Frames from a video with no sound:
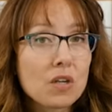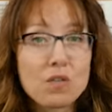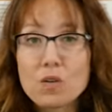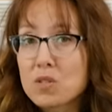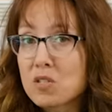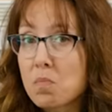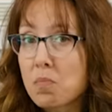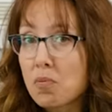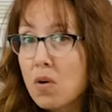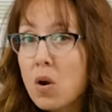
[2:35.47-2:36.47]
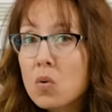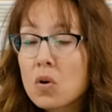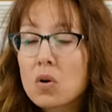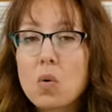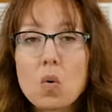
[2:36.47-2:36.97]
if it was
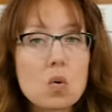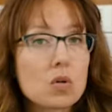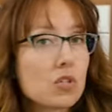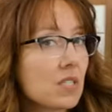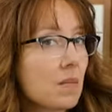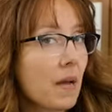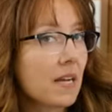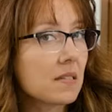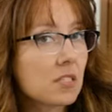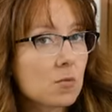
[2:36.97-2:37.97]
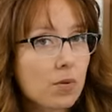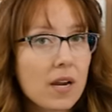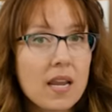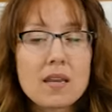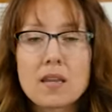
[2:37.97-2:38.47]
broke or just a bad
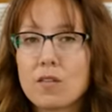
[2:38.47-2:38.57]
sprain,